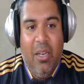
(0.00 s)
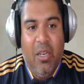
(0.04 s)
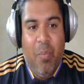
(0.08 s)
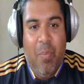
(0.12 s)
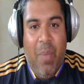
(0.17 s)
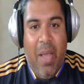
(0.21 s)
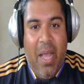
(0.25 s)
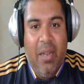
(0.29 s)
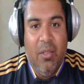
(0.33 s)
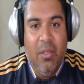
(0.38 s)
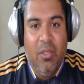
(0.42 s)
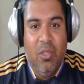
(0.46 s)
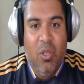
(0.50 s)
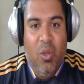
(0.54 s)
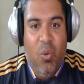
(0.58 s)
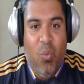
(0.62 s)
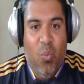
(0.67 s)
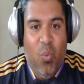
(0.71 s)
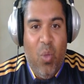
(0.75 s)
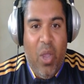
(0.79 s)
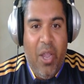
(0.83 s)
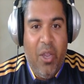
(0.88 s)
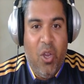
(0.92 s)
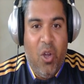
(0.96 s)
Depends on
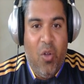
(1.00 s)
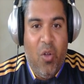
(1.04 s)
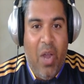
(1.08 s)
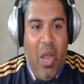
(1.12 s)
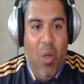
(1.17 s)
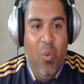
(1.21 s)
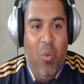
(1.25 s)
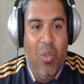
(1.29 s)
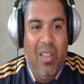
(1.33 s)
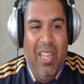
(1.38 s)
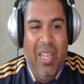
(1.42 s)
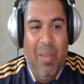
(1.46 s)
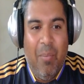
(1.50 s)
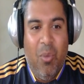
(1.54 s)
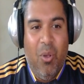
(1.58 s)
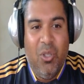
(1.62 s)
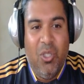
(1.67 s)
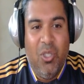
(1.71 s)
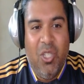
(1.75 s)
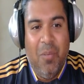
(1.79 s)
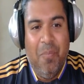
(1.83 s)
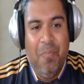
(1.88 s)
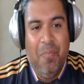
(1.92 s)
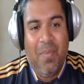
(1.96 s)
where you're at with Liam
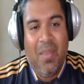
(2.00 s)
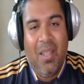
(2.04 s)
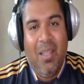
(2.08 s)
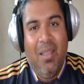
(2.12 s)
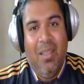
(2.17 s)
Lawson.